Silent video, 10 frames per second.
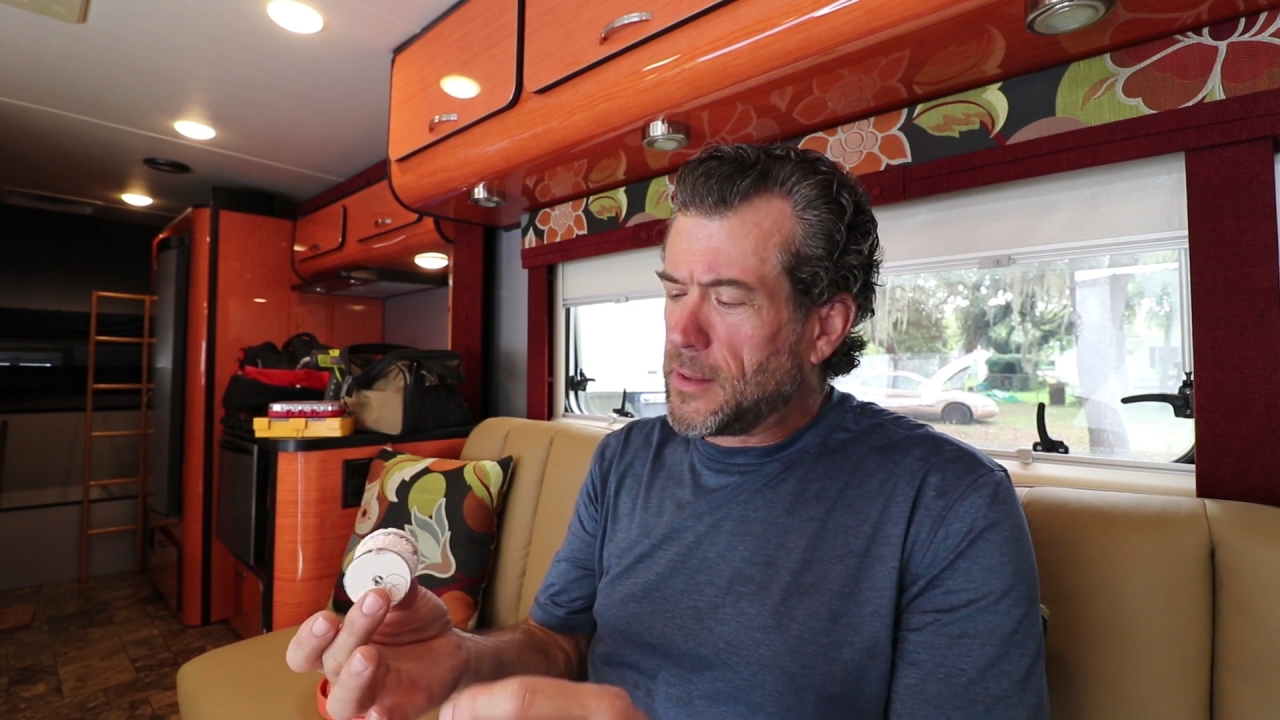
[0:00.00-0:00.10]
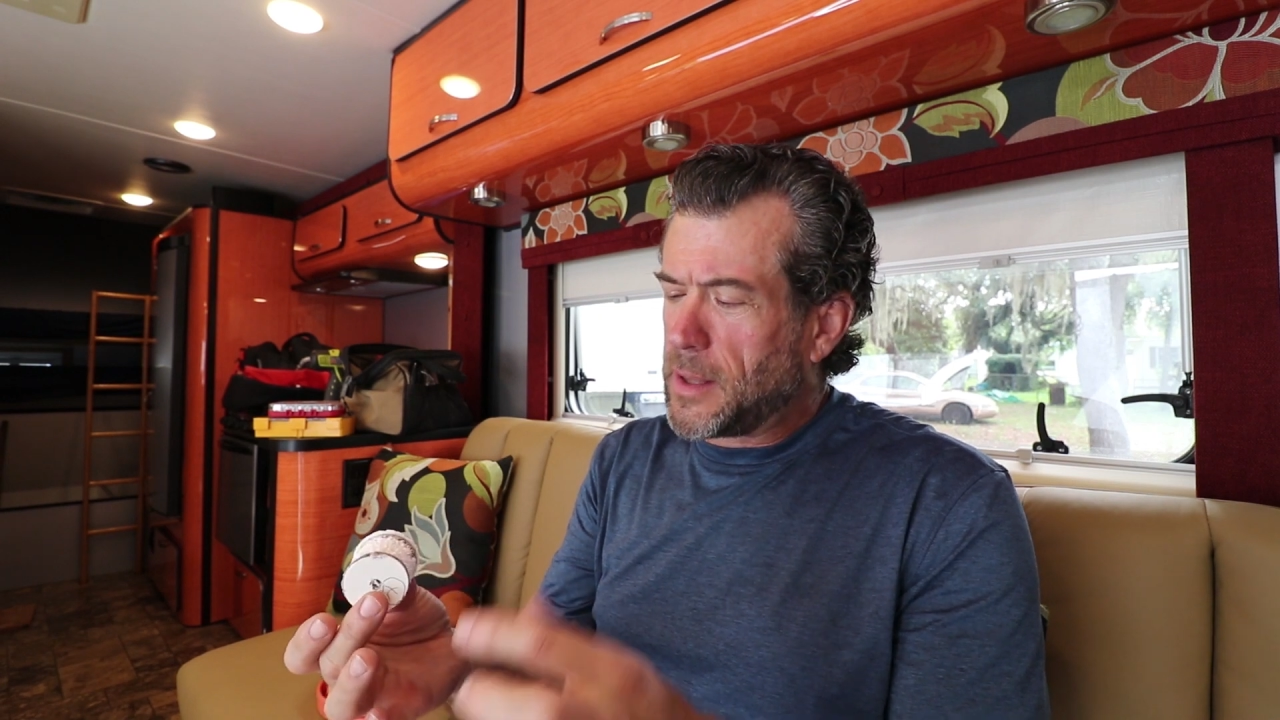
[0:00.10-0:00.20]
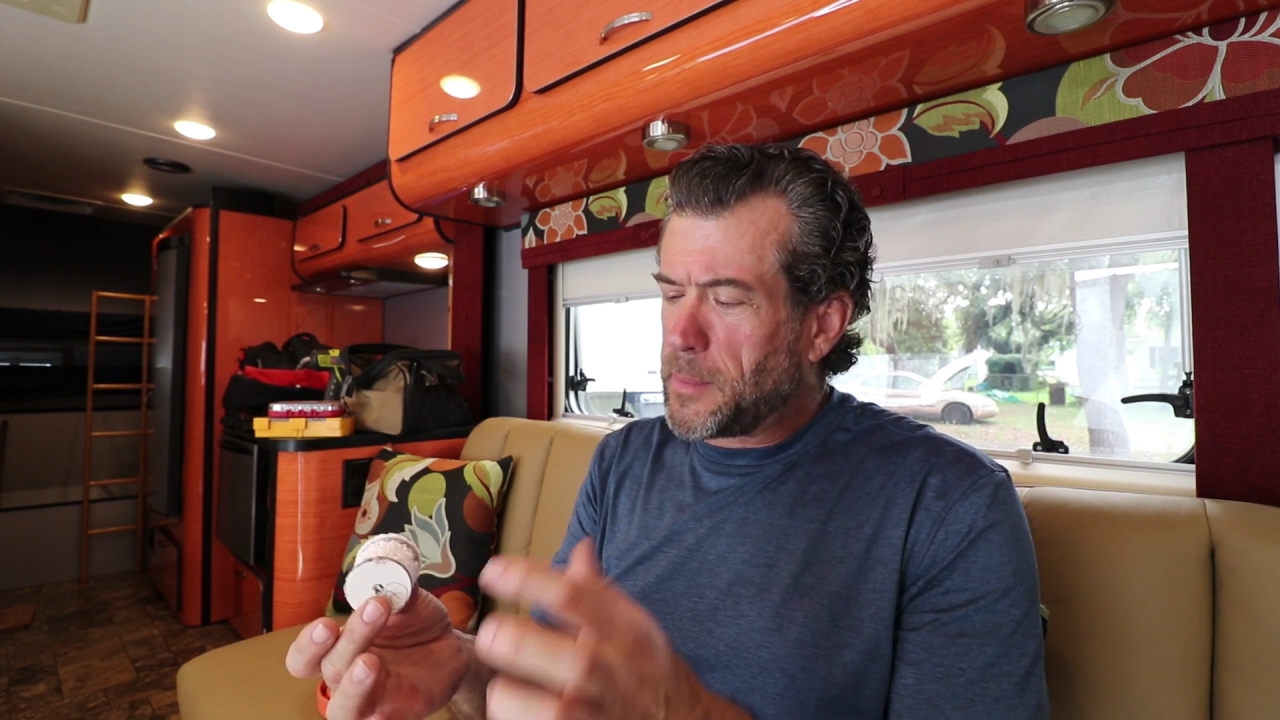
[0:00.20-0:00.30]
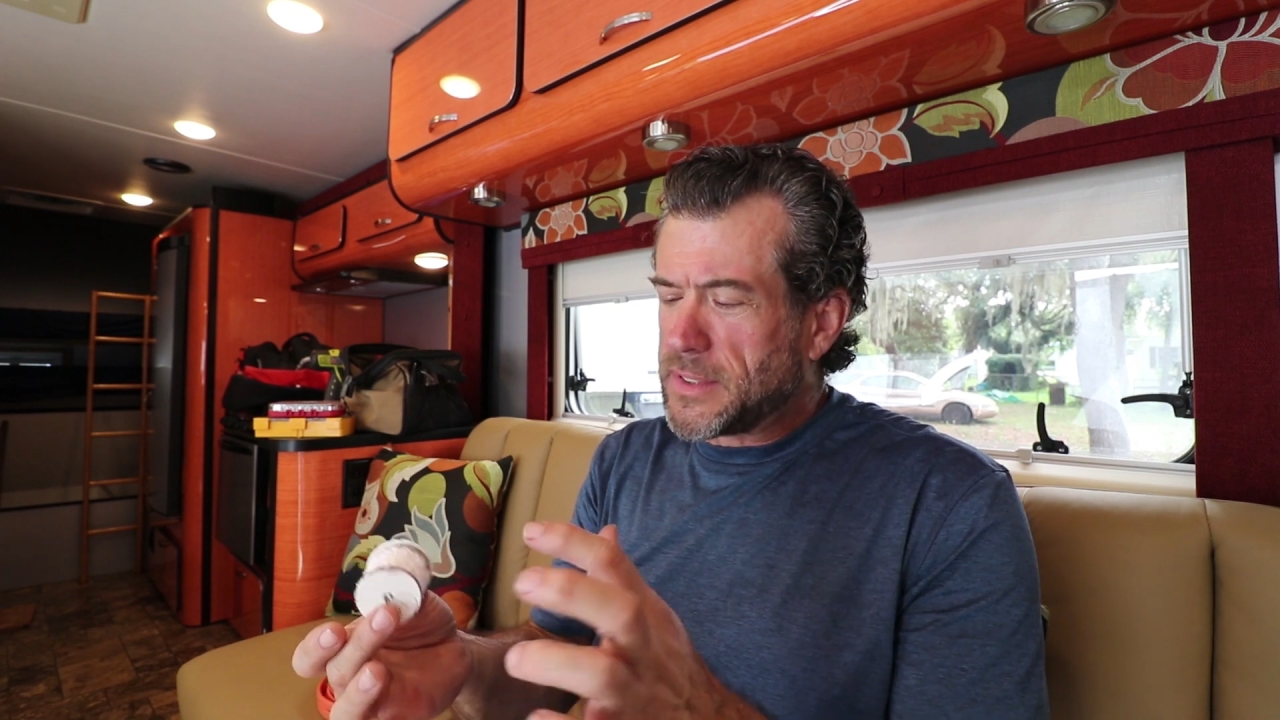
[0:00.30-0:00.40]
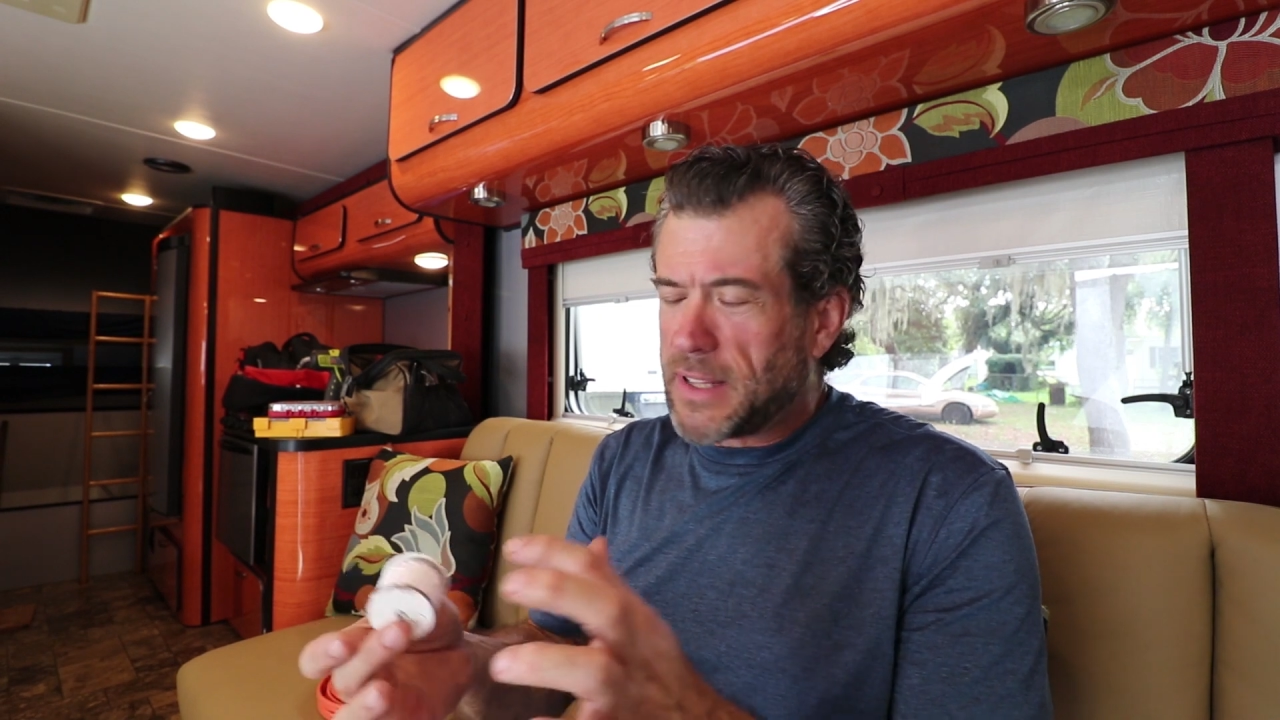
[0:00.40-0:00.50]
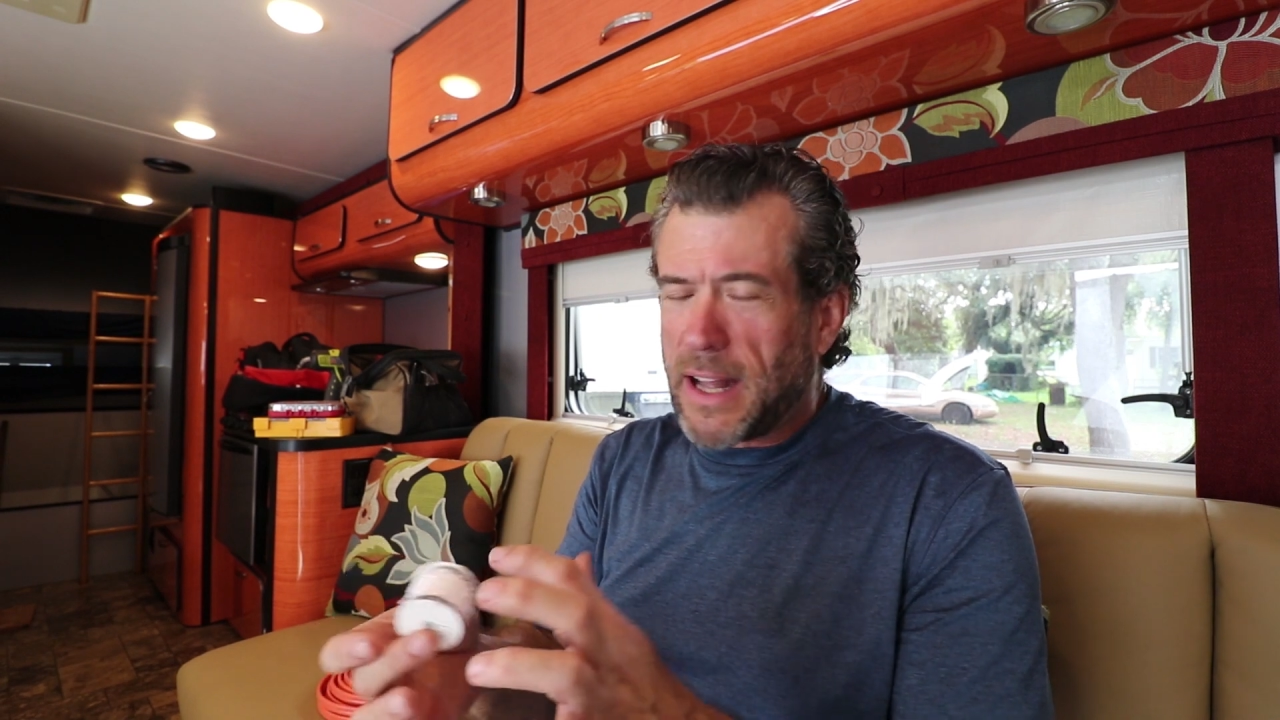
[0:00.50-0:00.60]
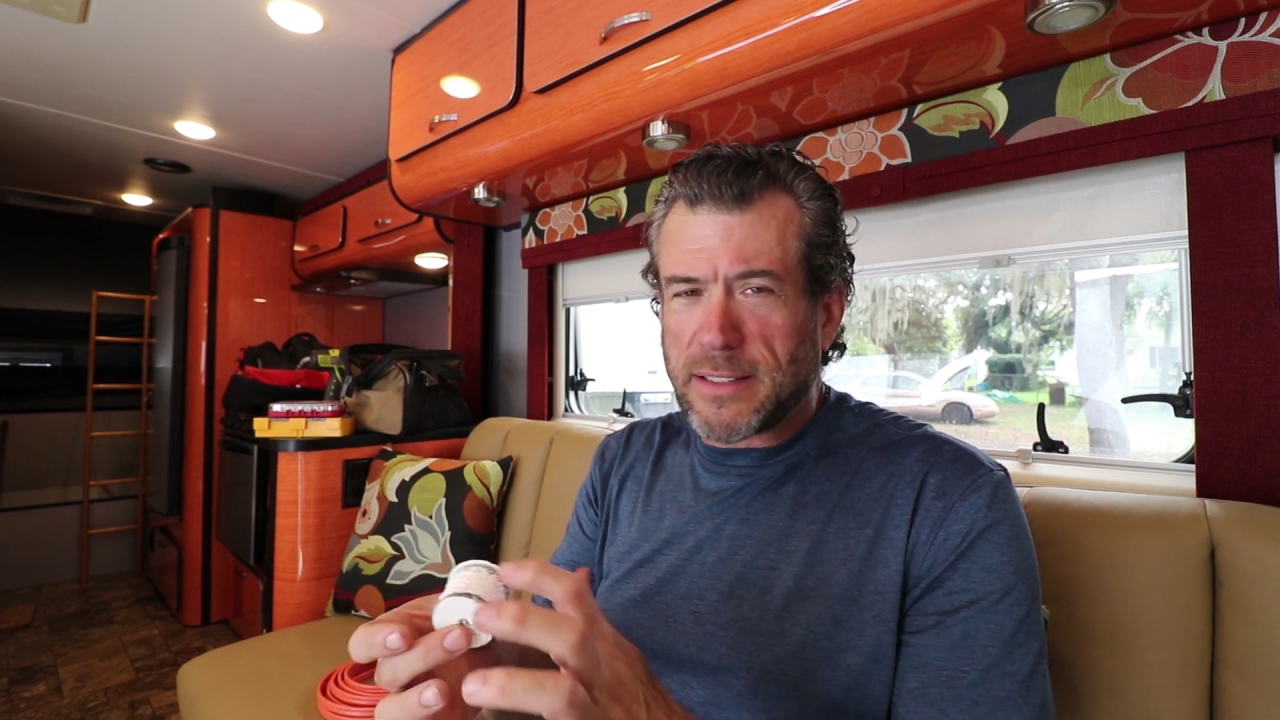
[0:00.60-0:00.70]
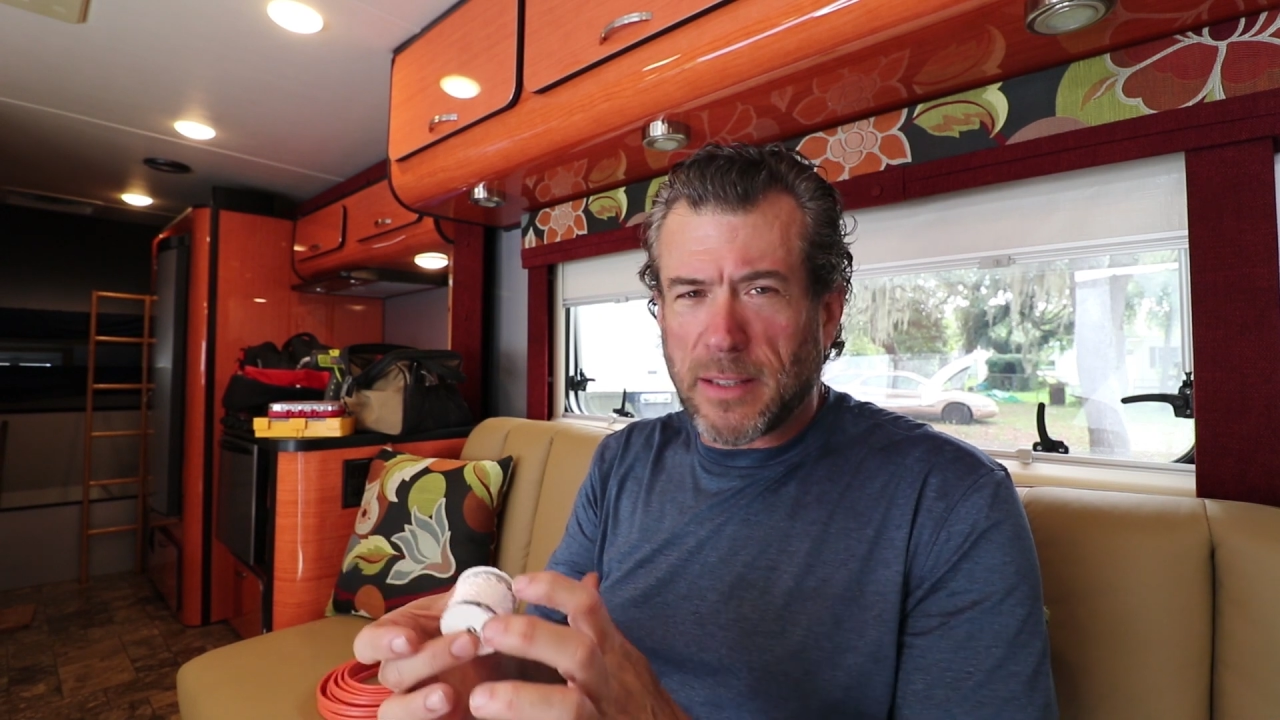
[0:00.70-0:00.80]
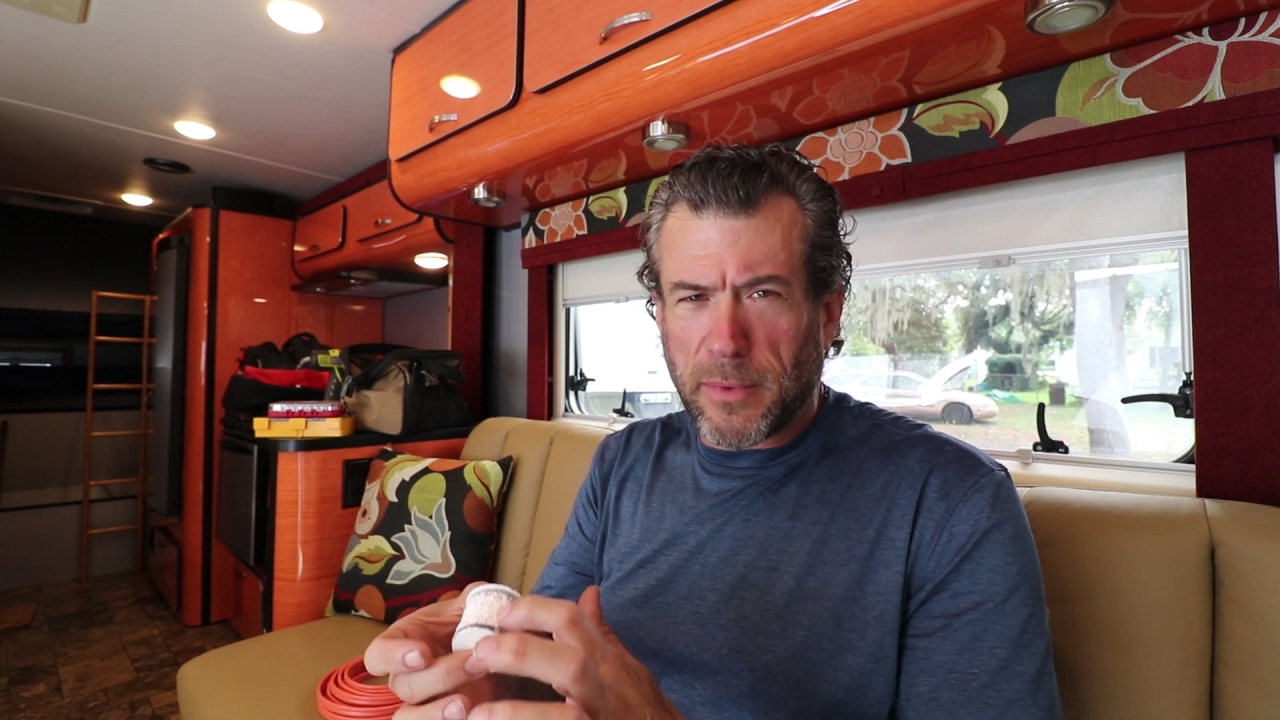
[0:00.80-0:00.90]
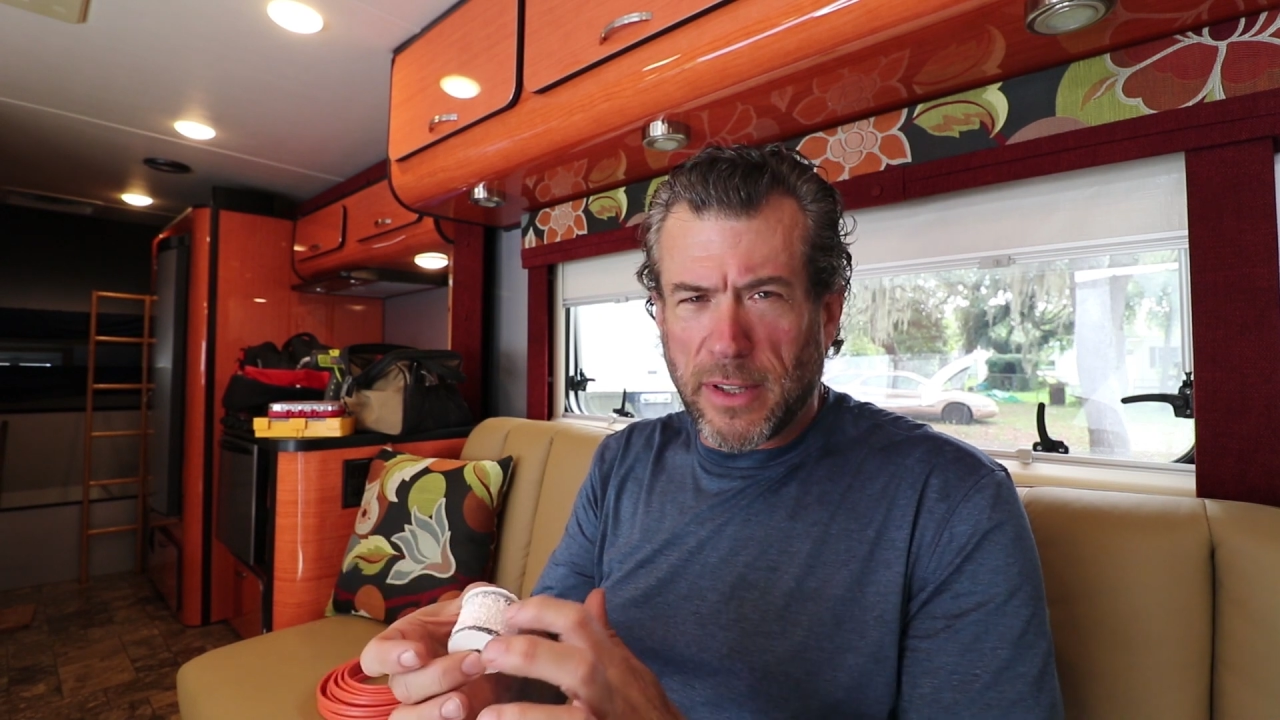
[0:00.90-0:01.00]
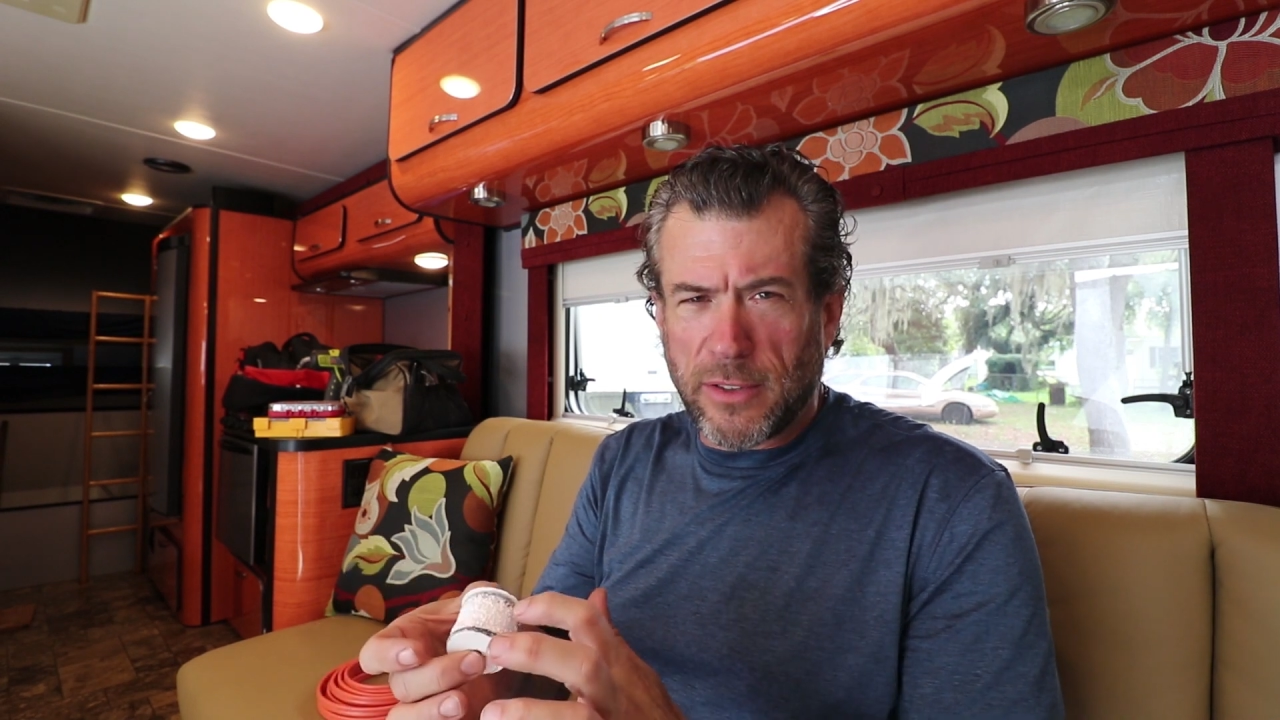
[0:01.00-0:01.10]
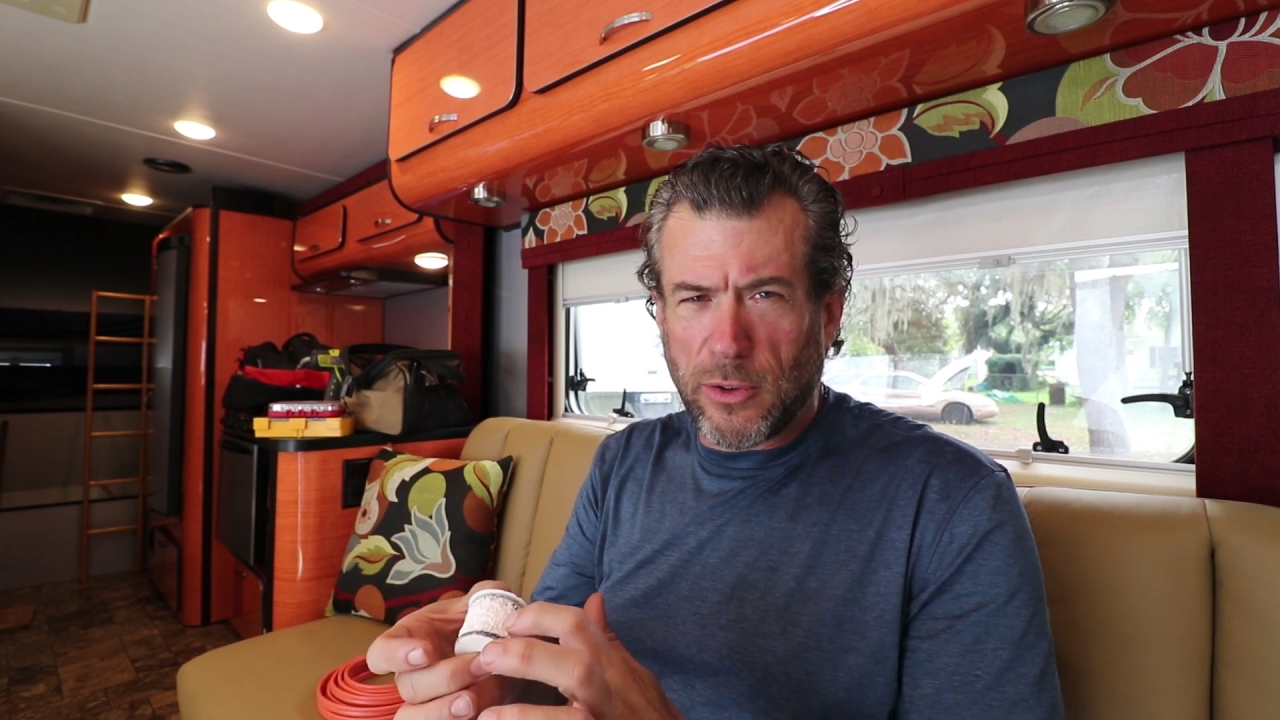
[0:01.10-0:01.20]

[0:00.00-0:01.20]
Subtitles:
they must add something